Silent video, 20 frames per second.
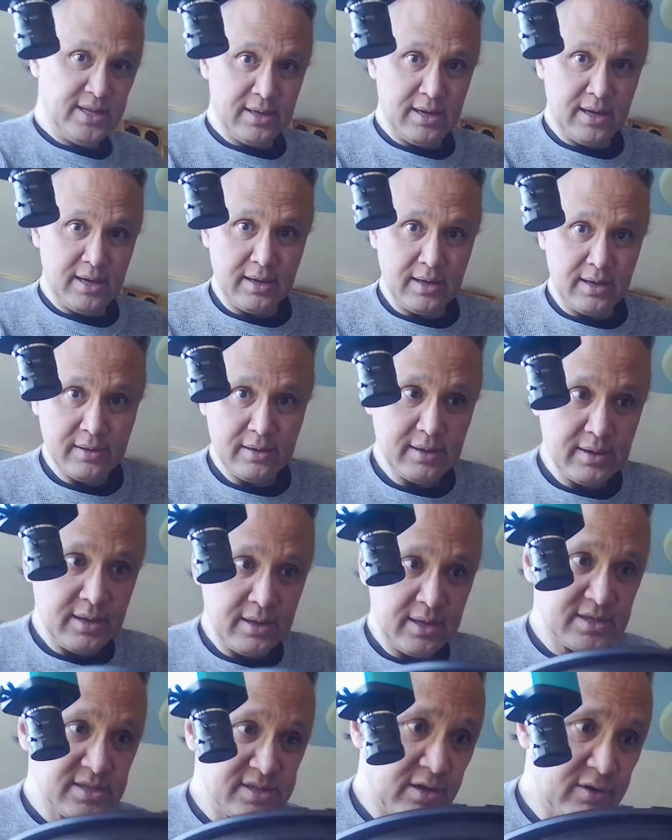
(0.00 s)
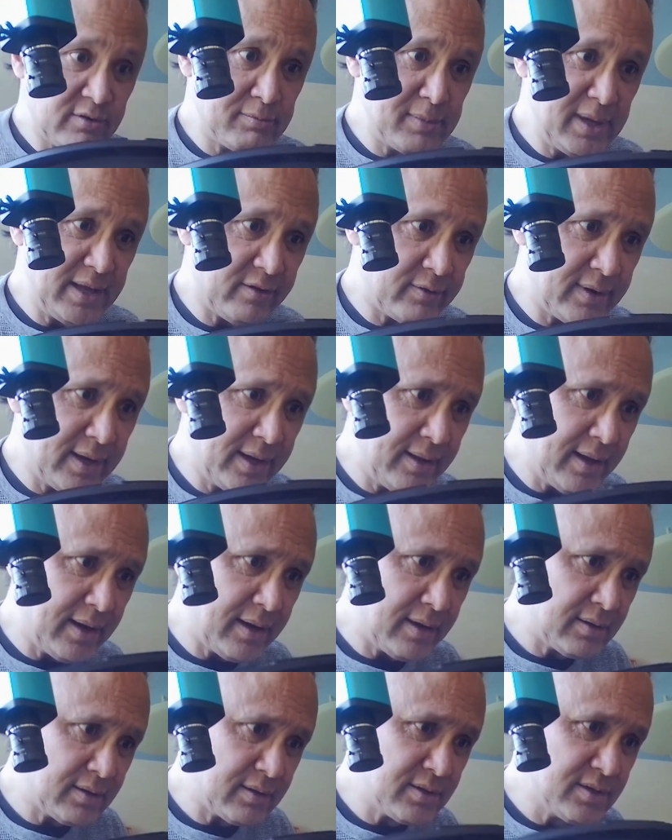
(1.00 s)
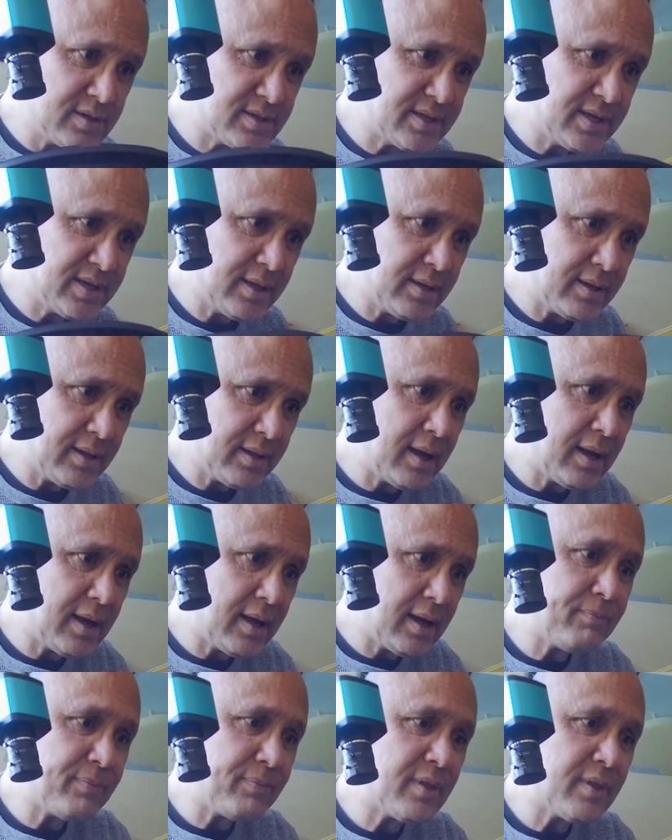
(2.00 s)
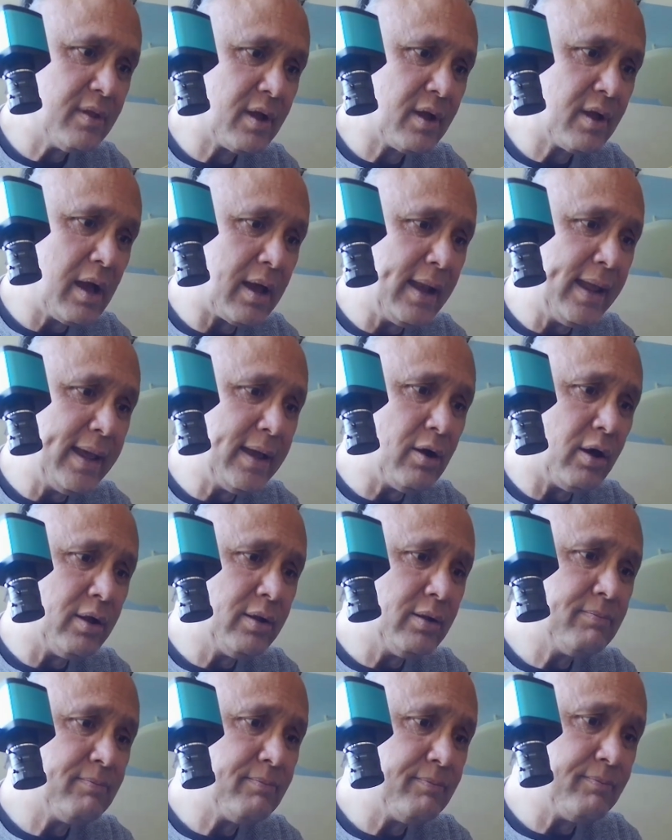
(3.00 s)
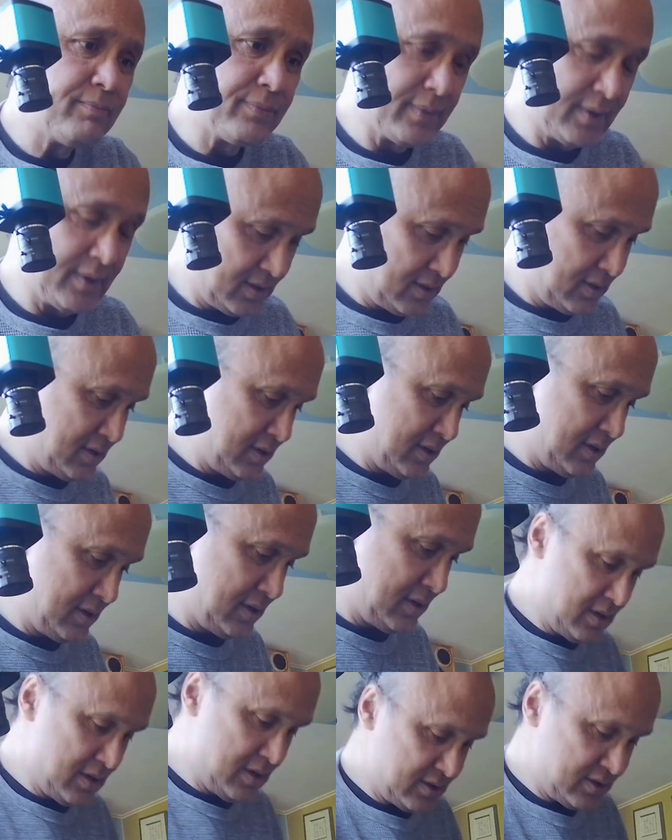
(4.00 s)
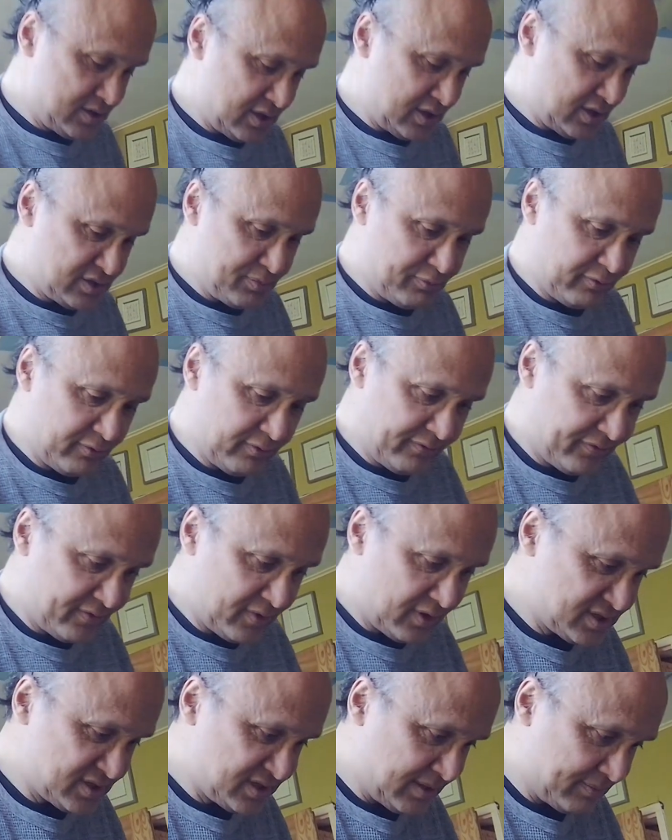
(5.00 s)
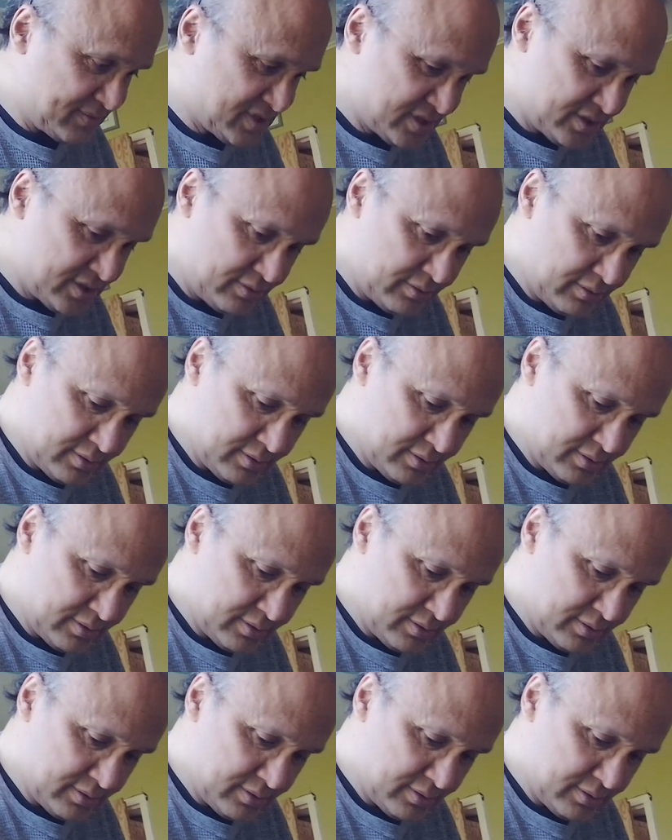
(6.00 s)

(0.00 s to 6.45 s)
an accelerometer in there, you see, a Klingon. So it's proof of concept too,